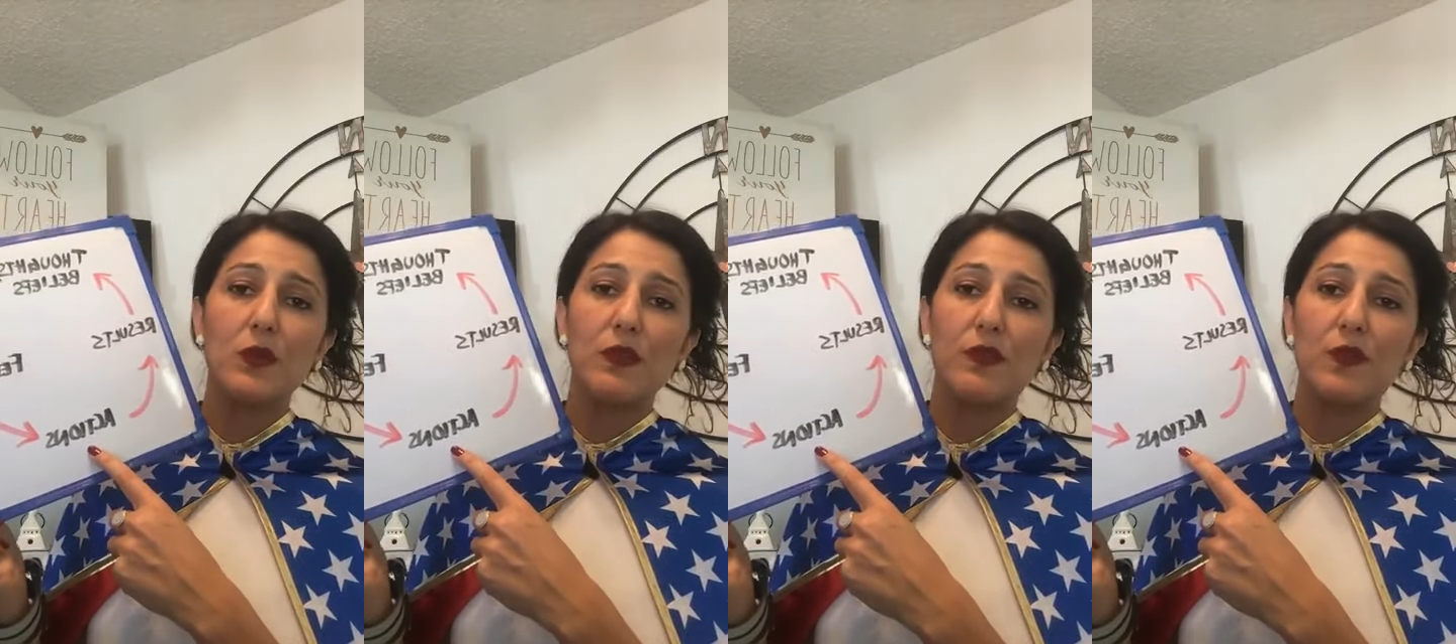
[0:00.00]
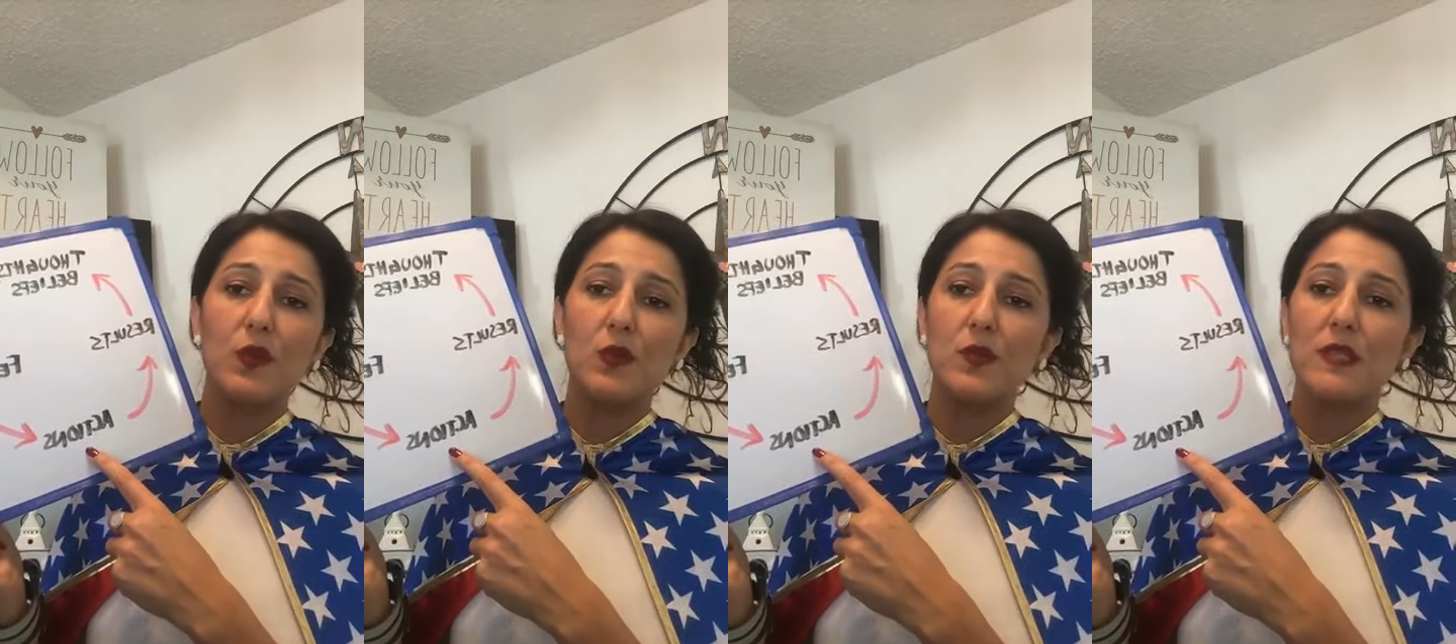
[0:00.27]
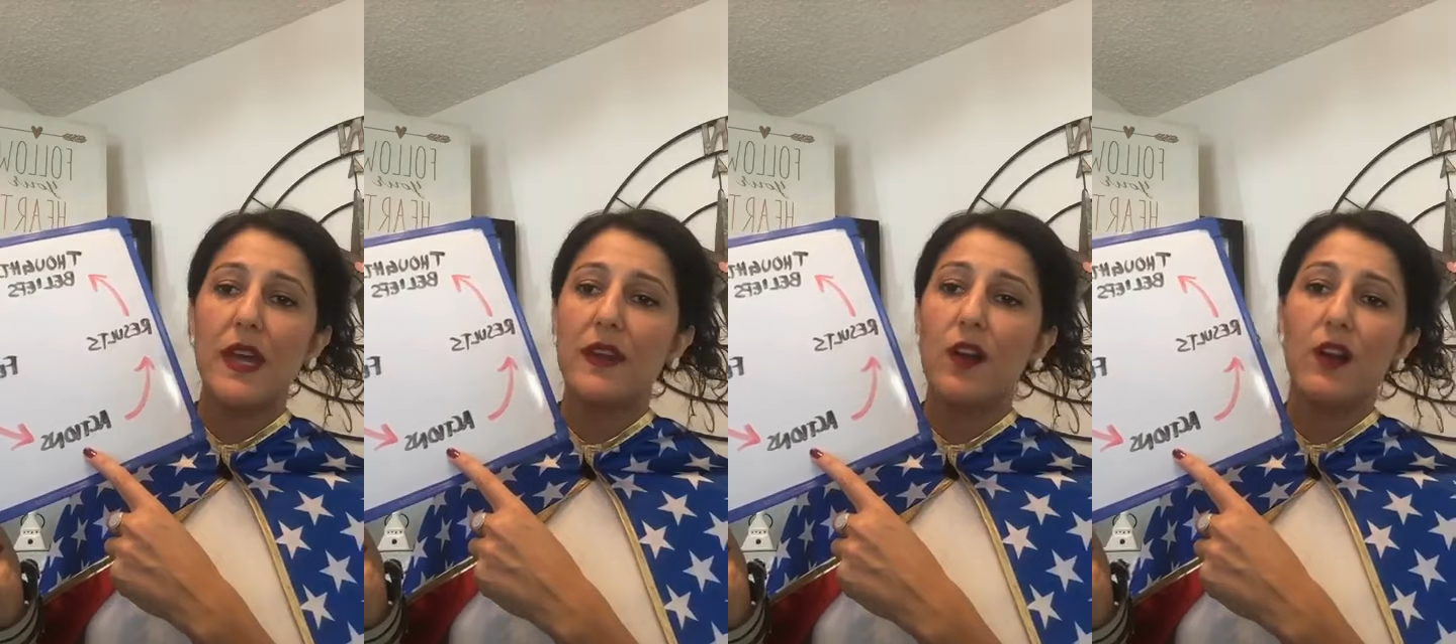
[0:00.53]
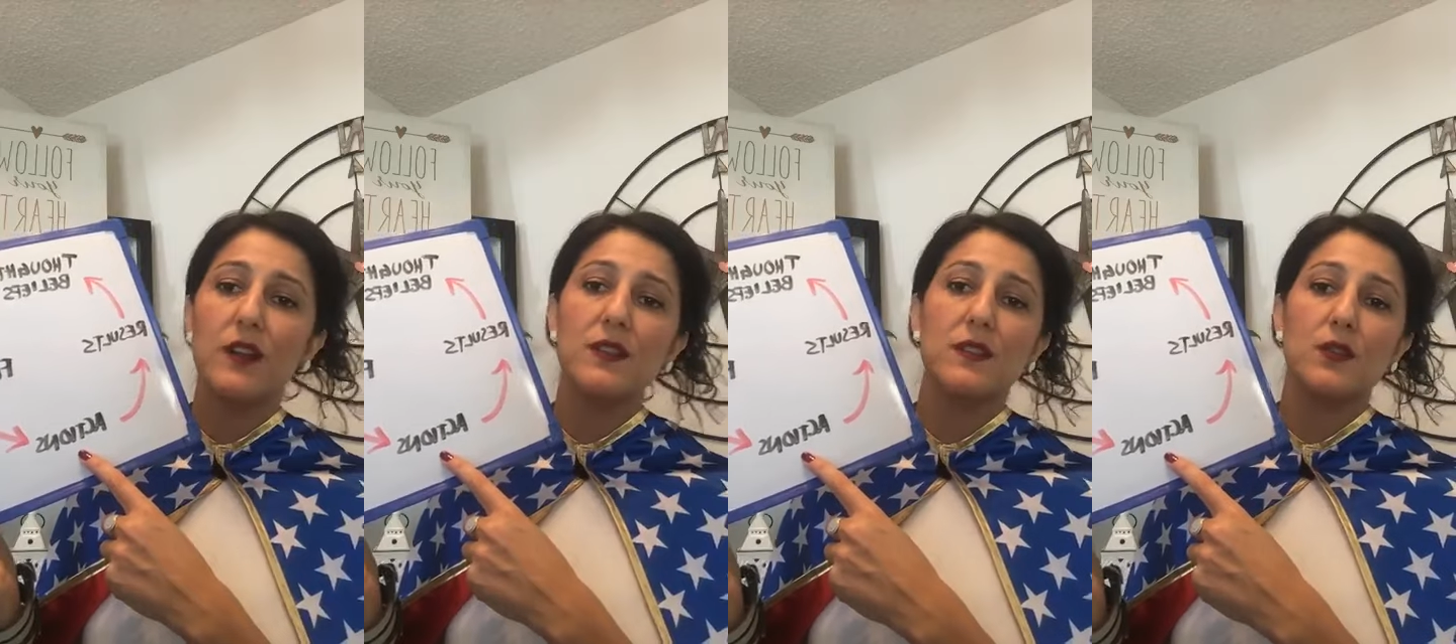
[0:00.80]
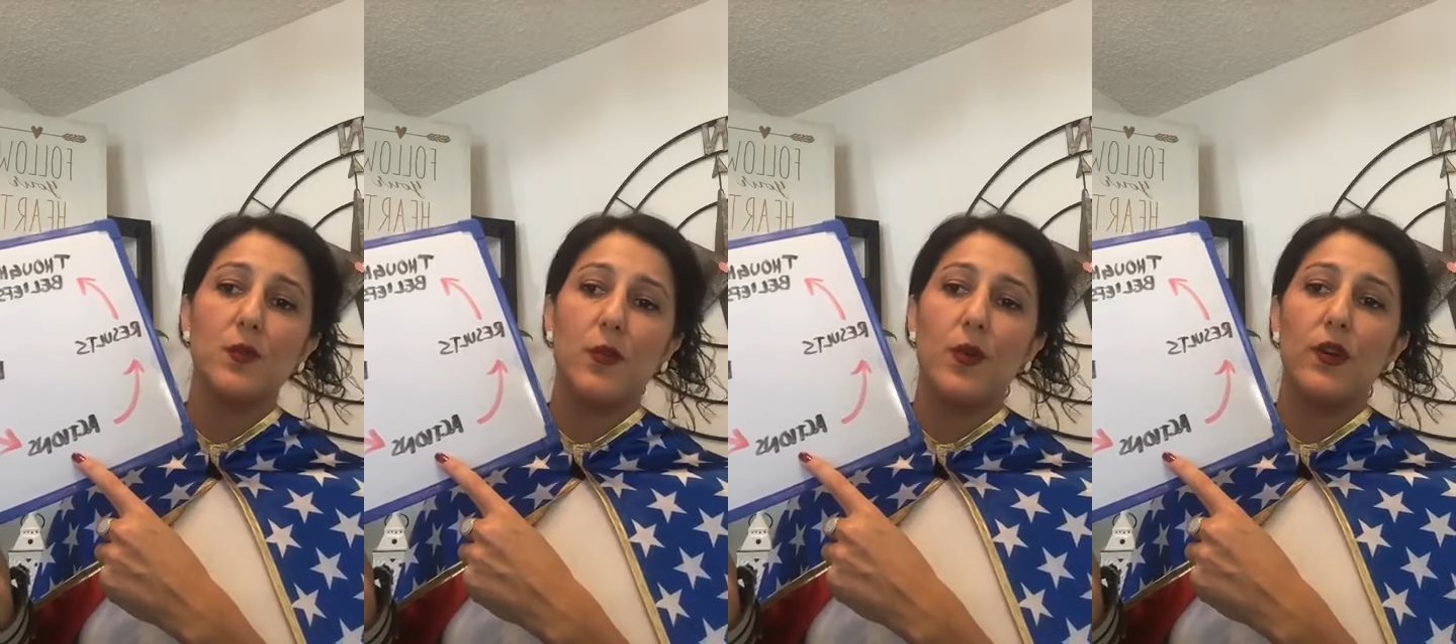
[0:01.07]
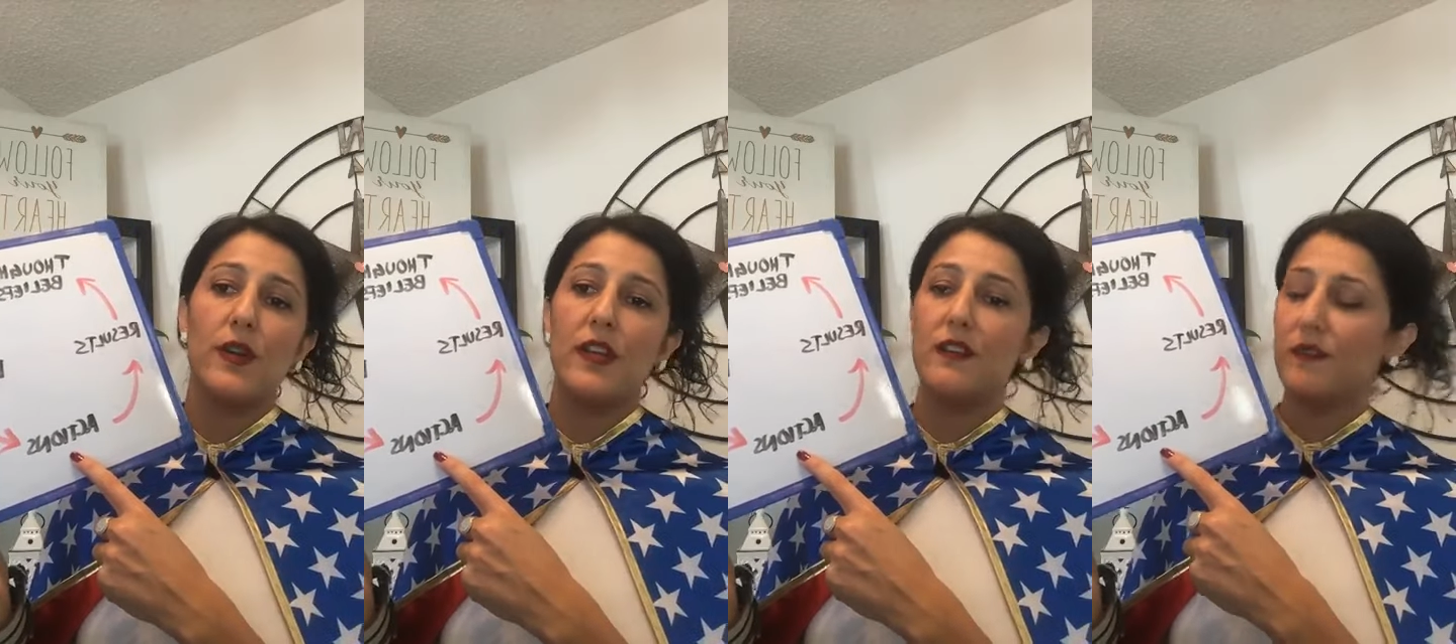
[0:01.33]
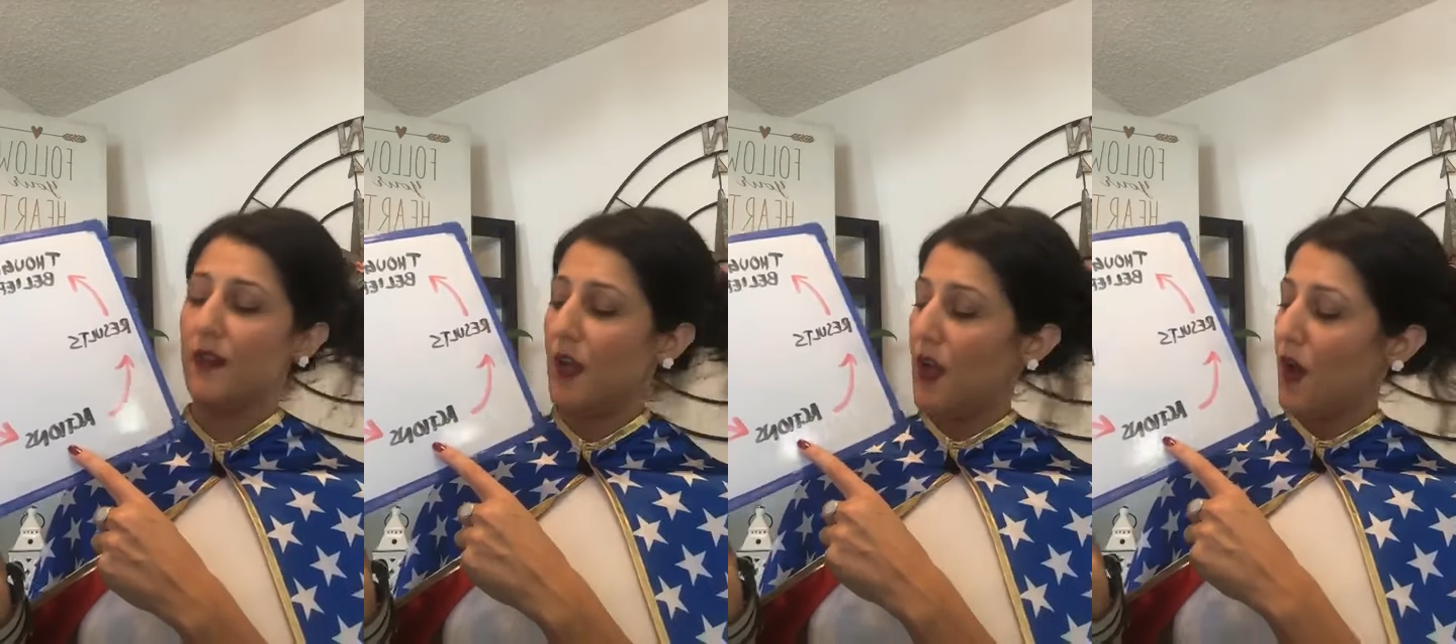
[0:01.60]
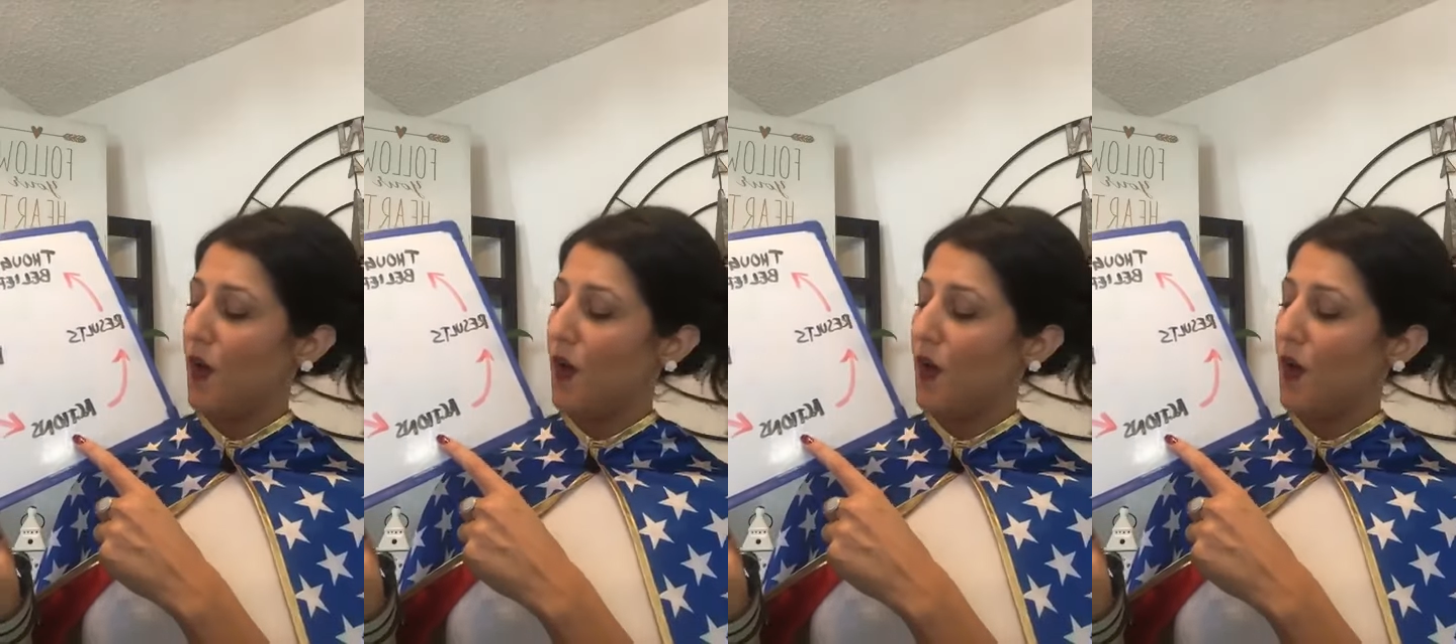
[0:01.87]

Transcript: with foods that aren't supportive